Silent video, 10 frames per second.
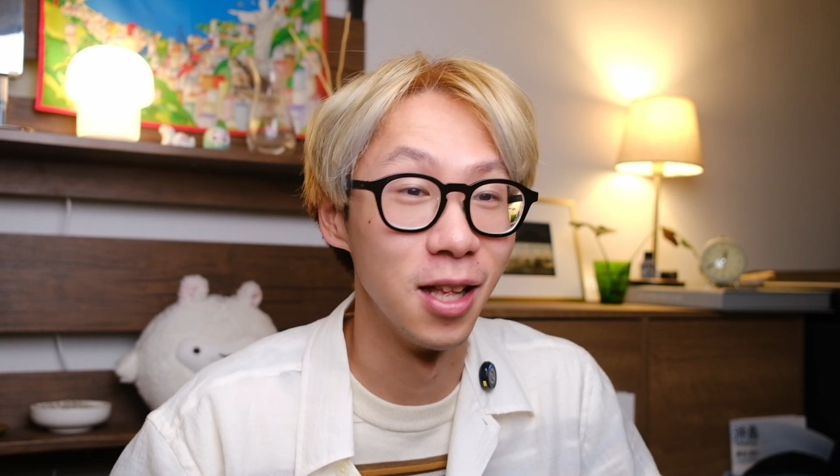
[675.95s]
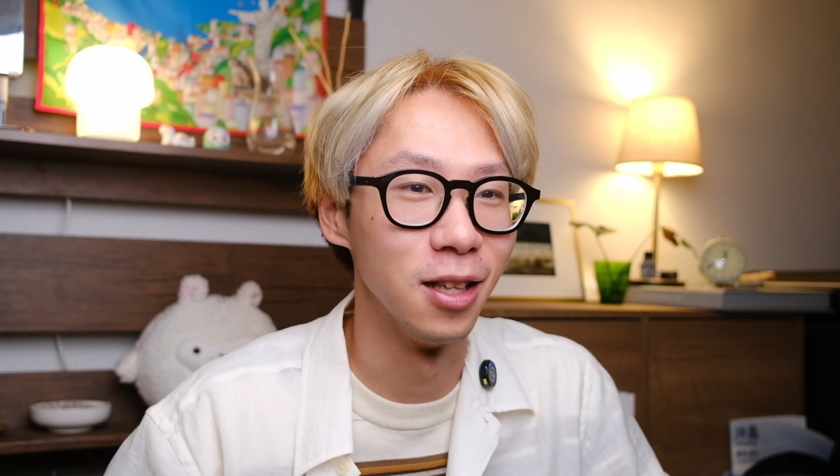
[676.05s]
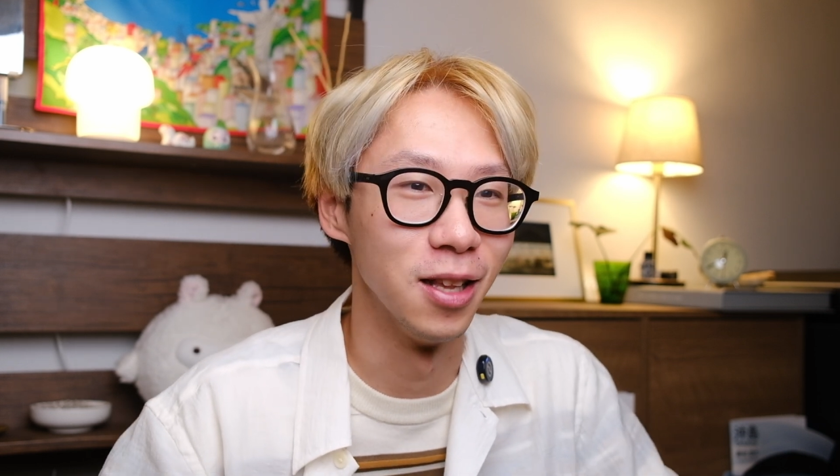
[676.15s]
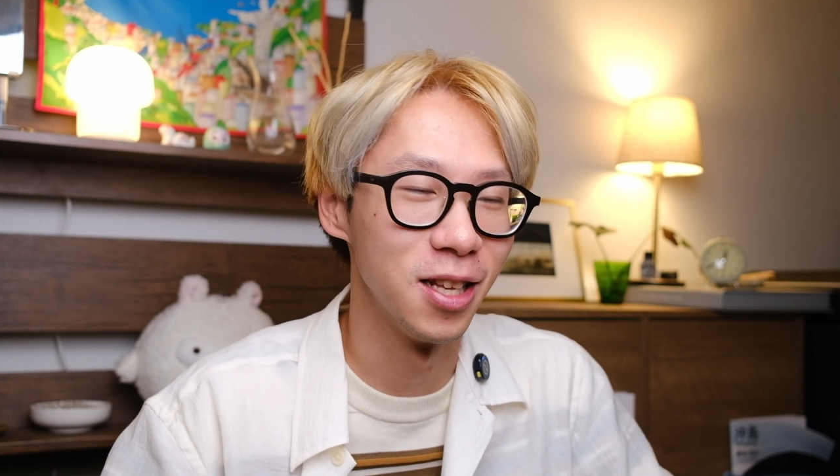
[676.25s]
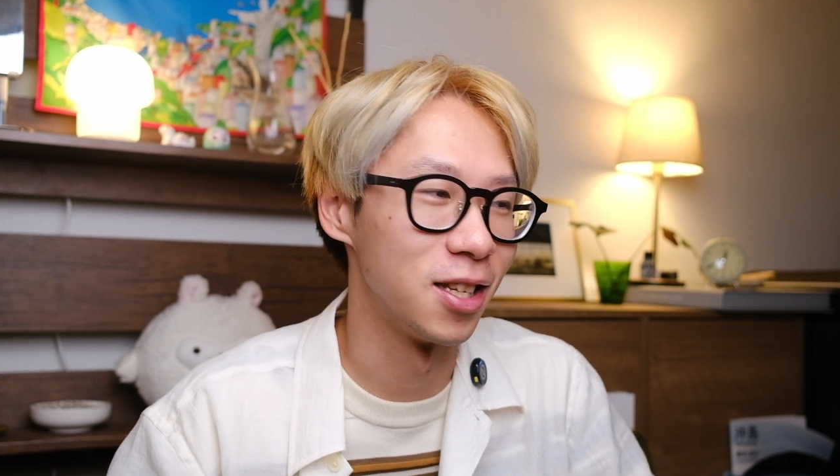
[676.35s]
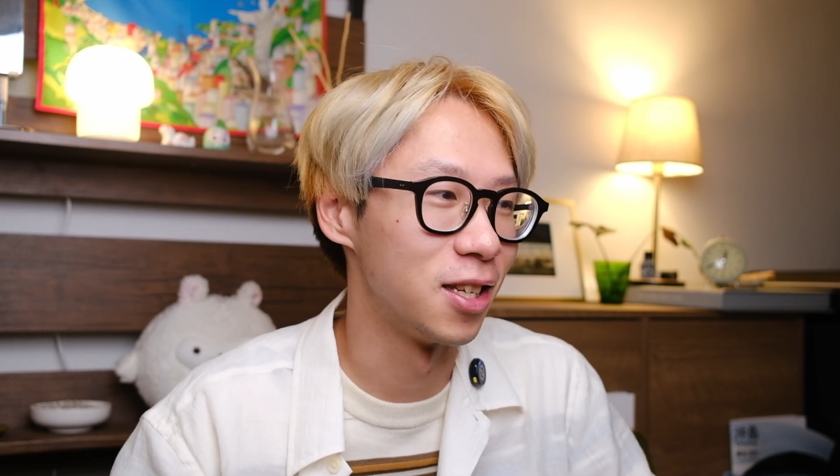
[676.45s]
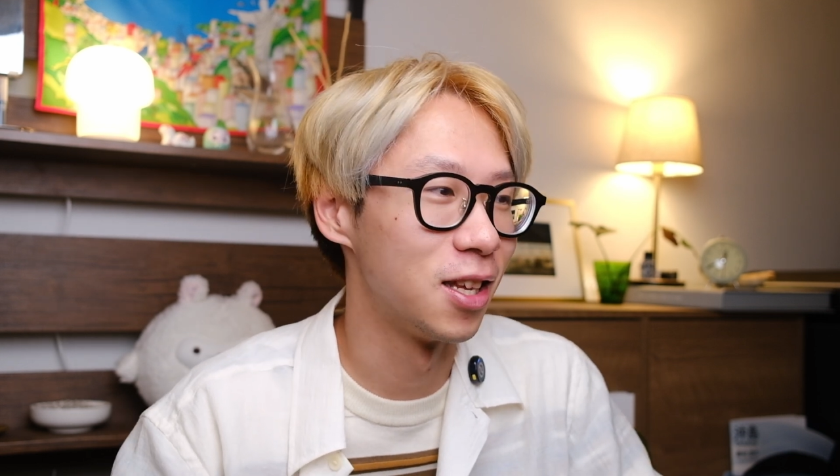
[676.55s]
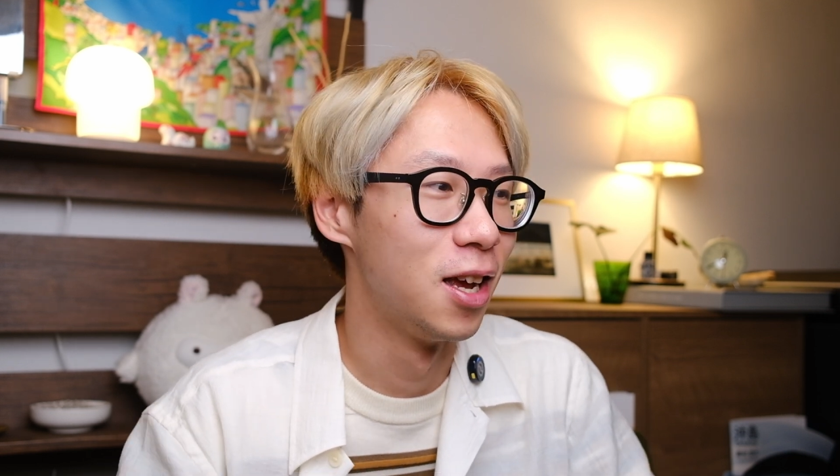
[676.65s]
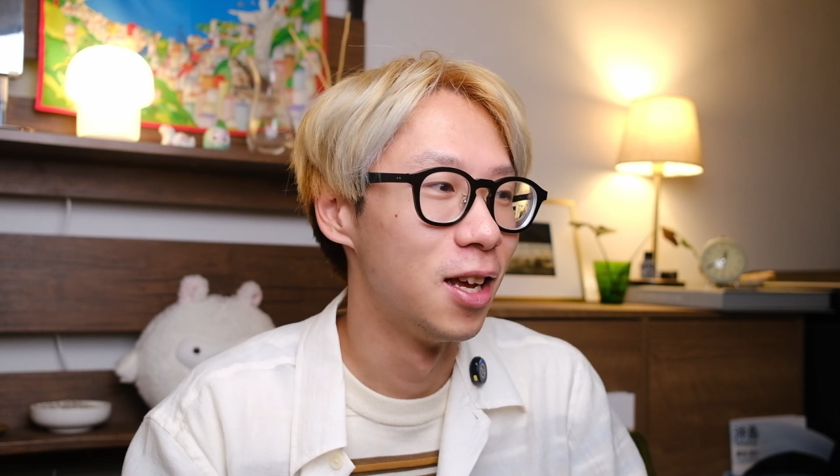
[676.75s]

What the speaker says: lenses.